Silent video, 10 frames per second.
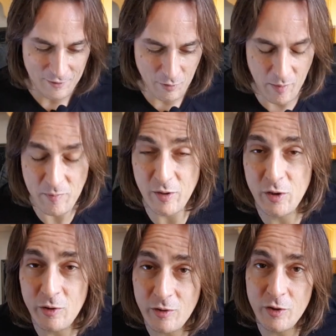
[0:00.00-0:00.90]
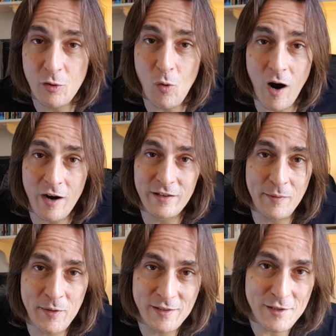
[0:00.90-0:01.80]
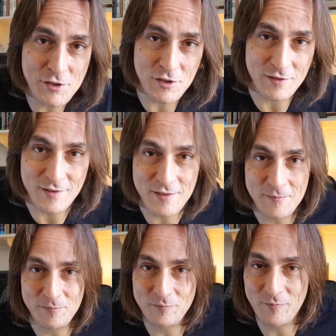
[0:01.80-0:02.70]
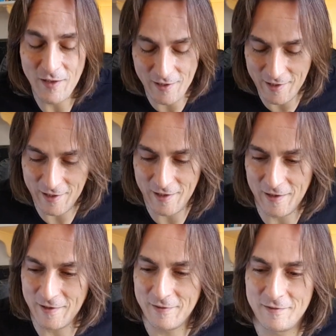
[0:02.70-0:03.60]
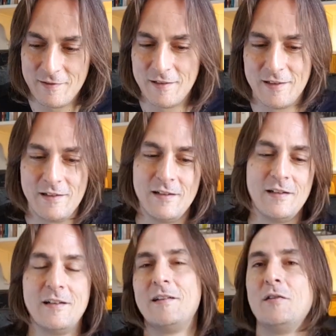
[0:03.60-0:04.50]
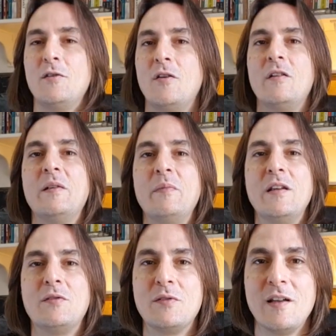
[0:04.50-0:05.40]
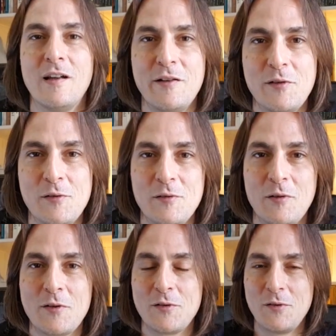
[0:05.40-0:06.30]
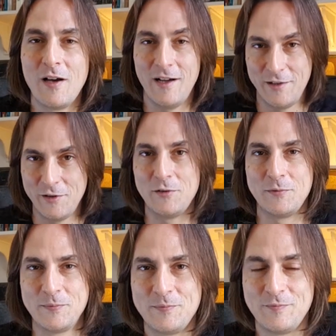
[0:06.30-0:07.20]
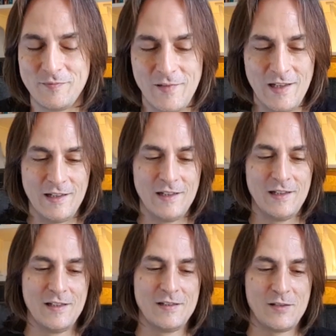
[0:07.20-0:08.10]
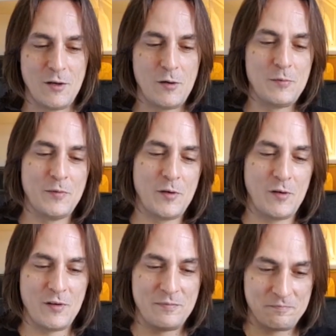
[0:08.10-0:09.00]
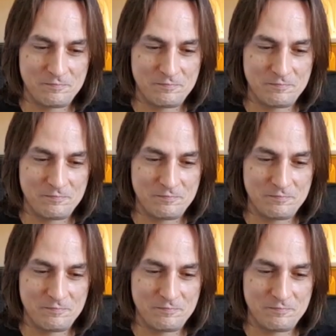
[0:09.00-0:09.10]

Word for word: remember, you you are the magicians, and you don't need me to tell you or to guide you. So you could